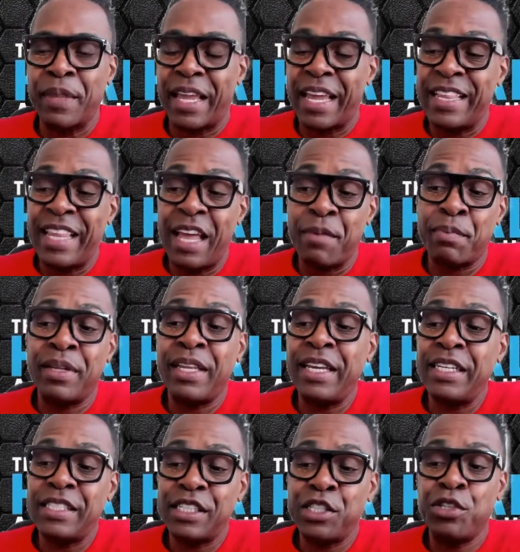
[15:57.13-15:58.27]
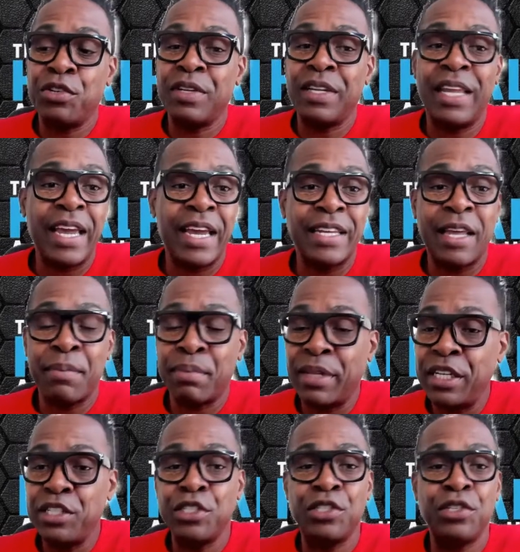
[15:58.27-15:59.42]
And that place is your land. That
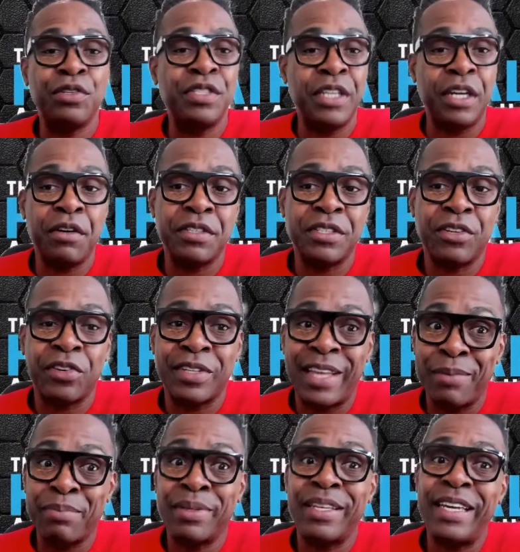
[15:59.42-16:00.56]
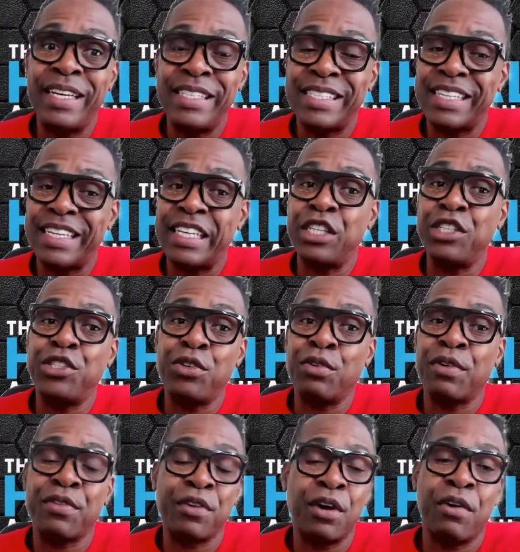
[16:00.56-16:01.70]
place is your territory. That place is your
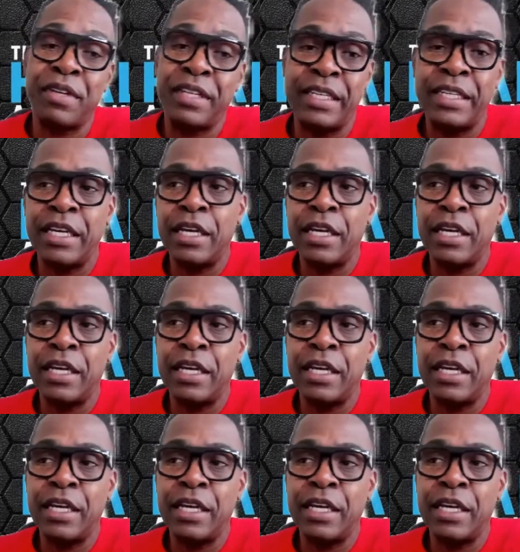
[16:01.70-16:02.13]
authority.